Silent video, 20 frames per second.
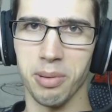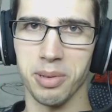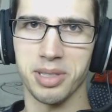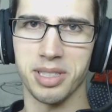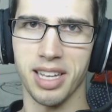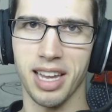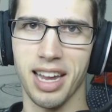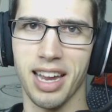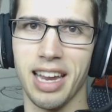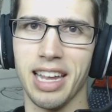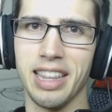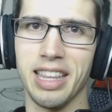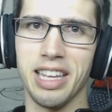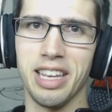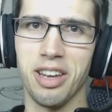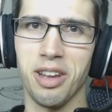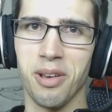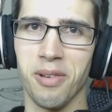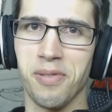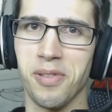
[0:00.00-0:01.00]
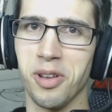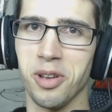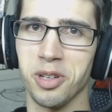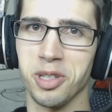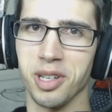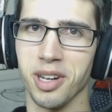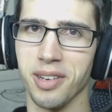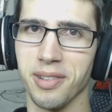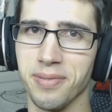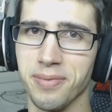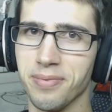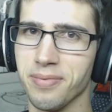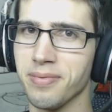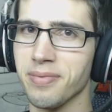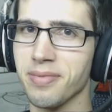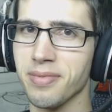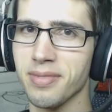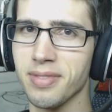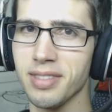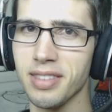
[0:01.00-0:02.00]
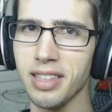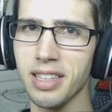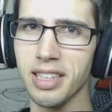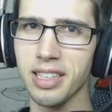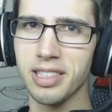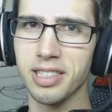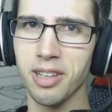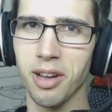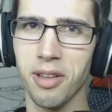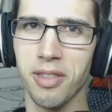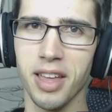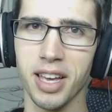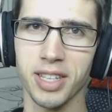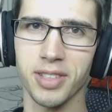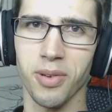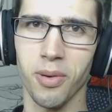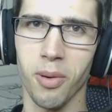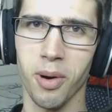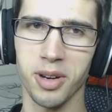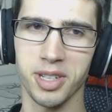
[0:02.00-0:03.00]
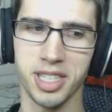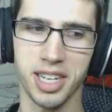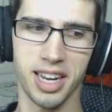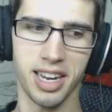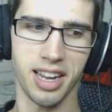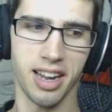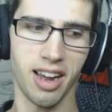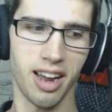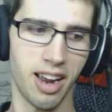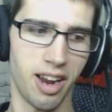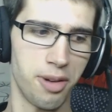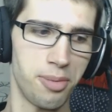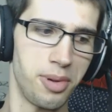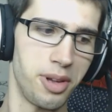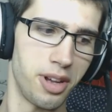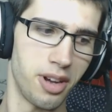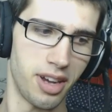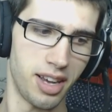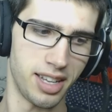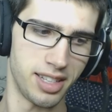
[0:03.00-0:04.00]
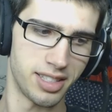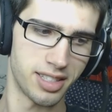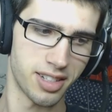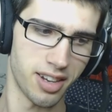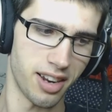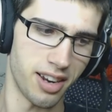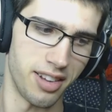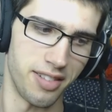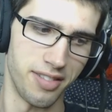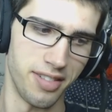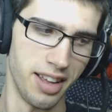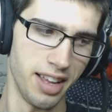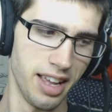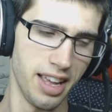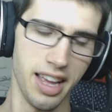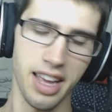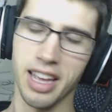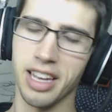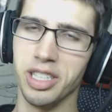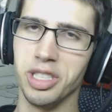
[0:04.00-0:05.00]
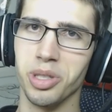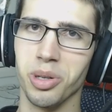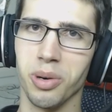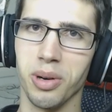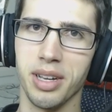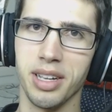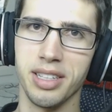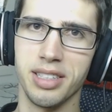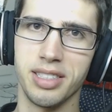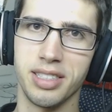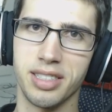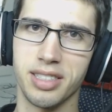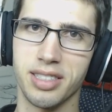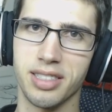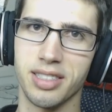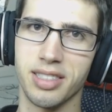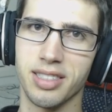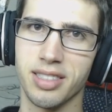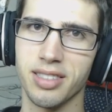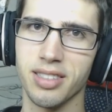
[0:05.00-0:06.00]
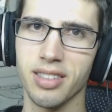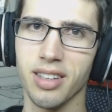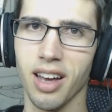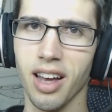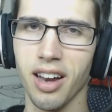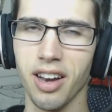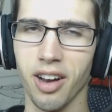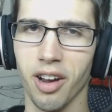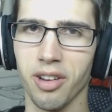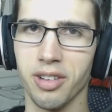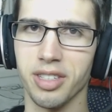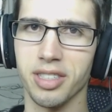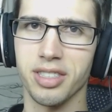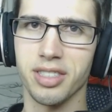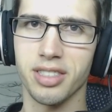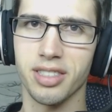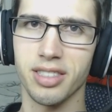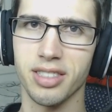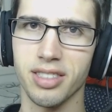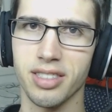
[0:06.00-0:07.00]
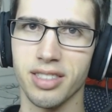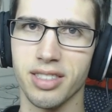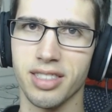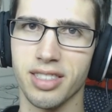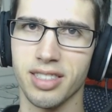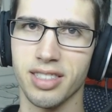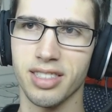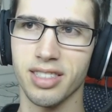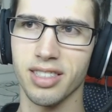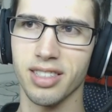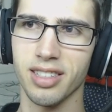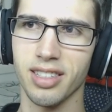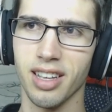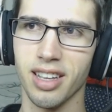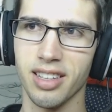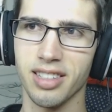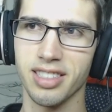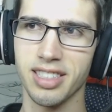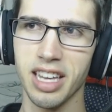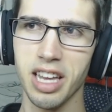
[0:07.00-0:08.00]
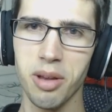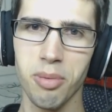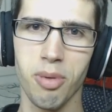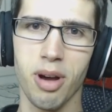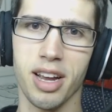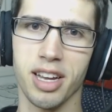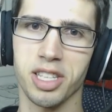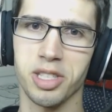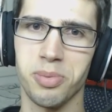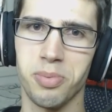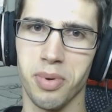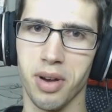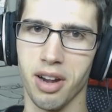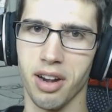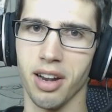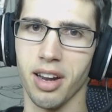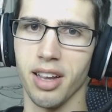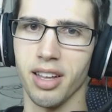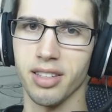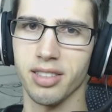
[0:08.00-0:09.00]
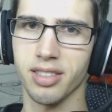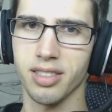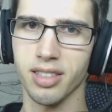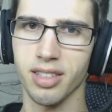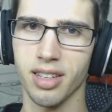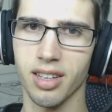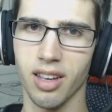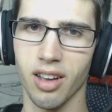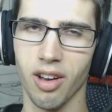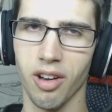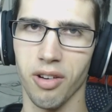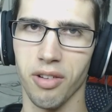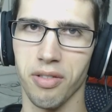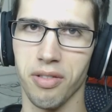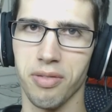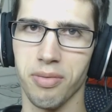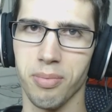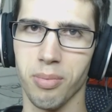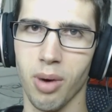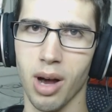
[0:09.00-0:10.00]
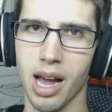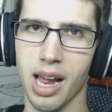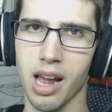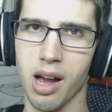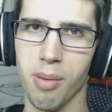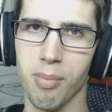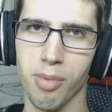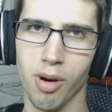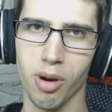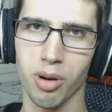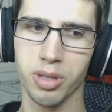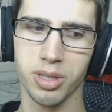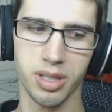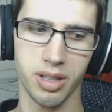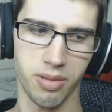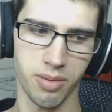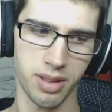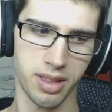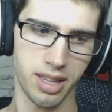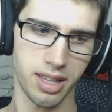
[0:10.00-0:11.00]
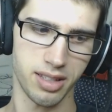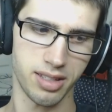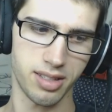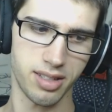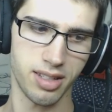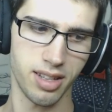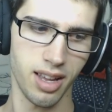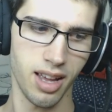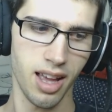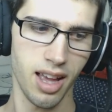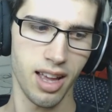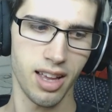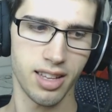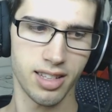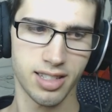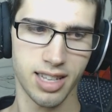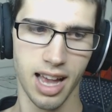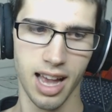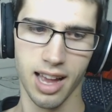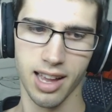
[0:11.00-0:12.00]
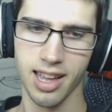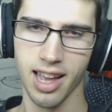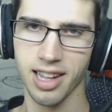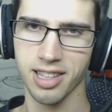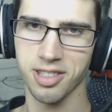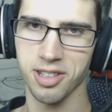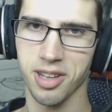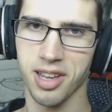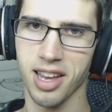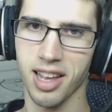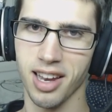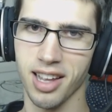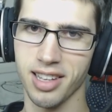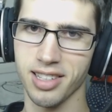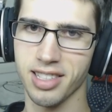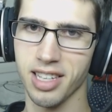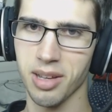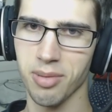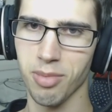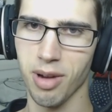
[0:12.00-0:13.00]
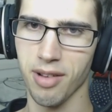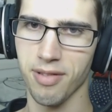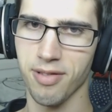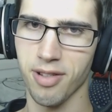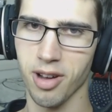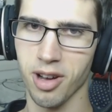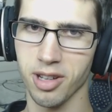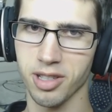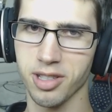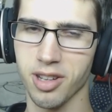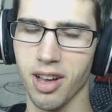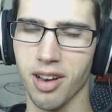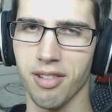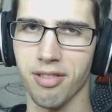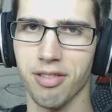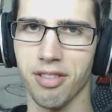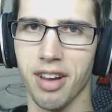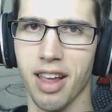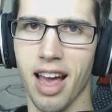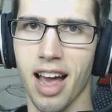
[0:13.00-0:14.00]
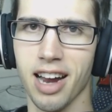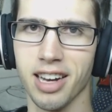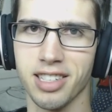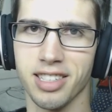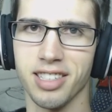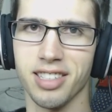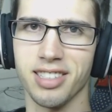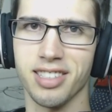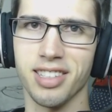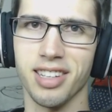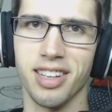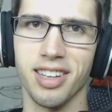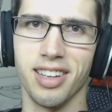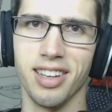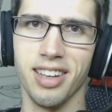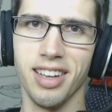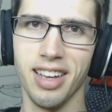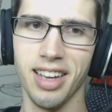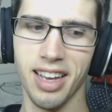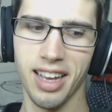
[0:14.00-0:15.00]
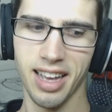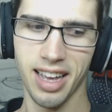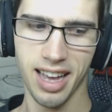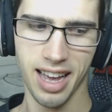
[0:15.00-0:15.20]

we will see in the near future. So thanks for watching. I hope you guys kind of enjoyed, I don't know, just seeing my experience of my unboxing with this Katsukity, seeing my first kind of reaction to